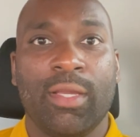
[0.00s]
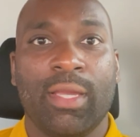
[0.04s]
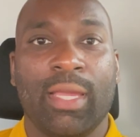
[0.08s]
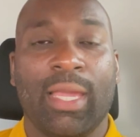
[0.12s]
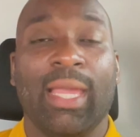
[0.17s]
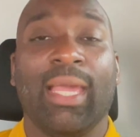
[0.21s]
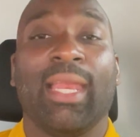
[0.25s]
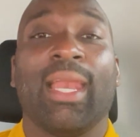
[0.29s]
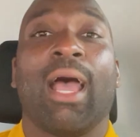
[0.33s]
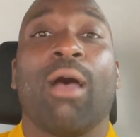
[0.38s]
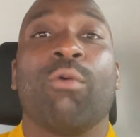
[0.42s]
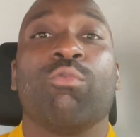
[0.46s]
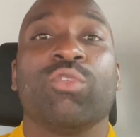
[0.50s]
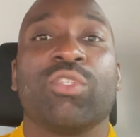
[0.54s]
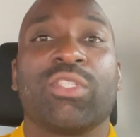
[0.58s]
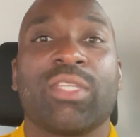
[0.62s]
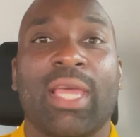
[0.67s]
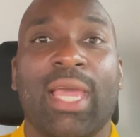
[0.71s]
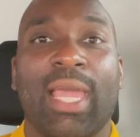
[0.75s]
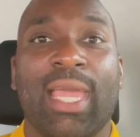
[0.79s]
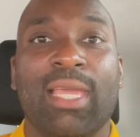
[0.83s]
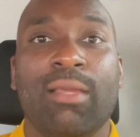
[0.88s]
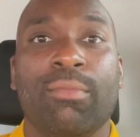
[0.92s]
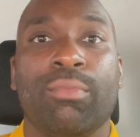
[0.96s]
and I was
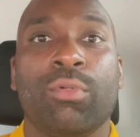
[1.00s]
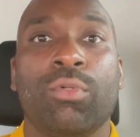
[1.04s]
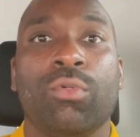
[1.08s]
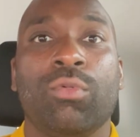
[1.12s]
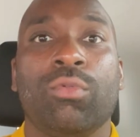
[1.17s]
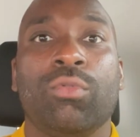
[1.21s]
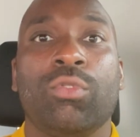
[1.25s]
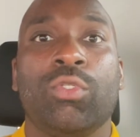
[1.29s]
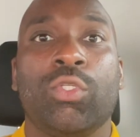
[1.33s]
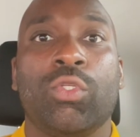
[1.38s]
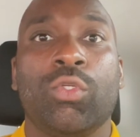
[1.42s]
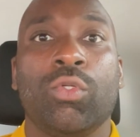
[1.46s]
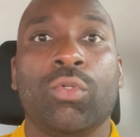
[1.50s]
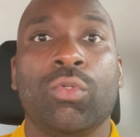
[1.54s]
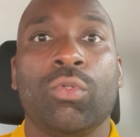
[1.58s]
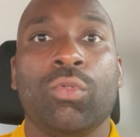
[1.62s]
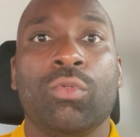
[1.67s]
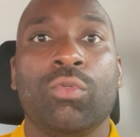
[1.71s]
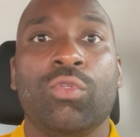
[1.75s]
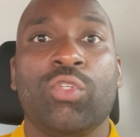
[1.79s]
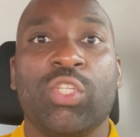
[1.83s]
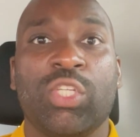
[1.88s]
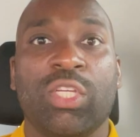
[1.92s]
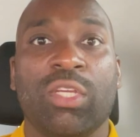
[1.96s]
able
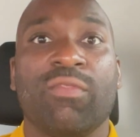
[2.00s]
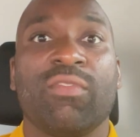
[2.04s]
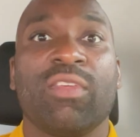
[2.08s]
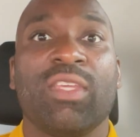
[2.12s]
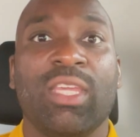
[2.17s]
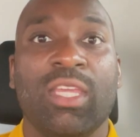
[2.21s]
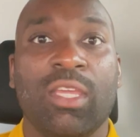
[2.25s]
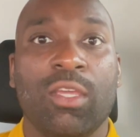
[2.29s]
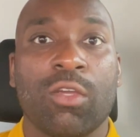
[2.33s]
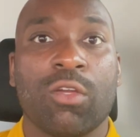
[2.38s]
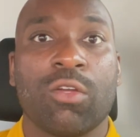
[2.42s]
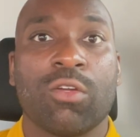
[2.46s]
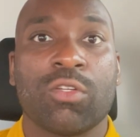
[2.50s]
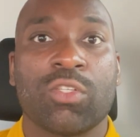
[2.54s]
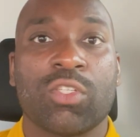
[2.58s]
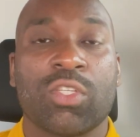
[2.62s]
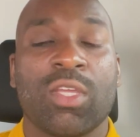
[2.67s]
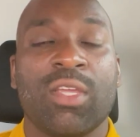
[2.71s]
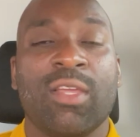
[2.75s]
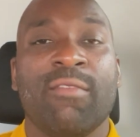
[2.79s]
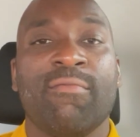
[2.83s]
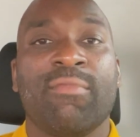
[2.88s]
to shift gears.